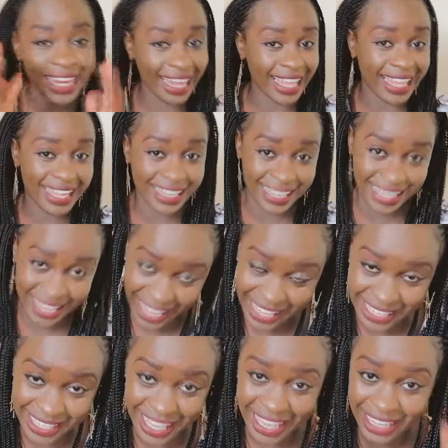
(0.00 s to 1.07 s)
like I
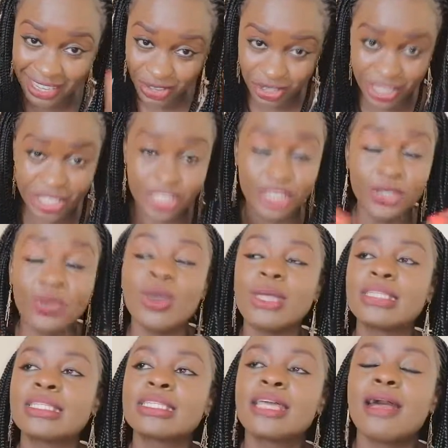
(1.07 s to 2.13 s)
said, rich in
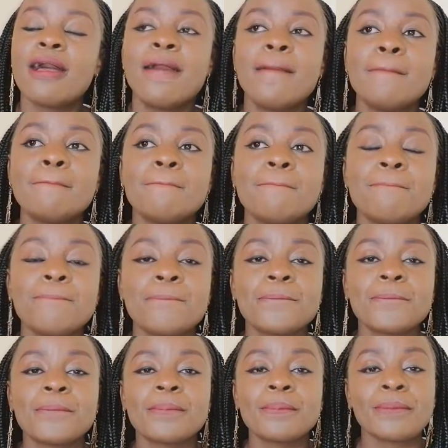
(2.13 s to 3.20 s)
quotes.
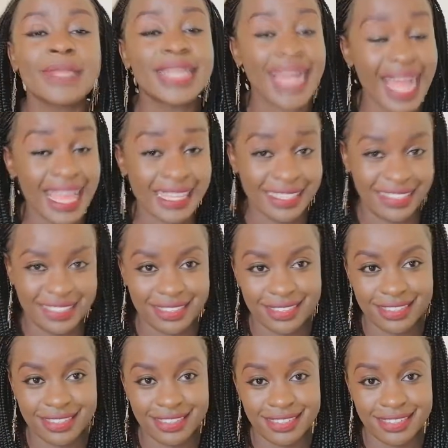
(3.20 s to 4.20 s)
Guys,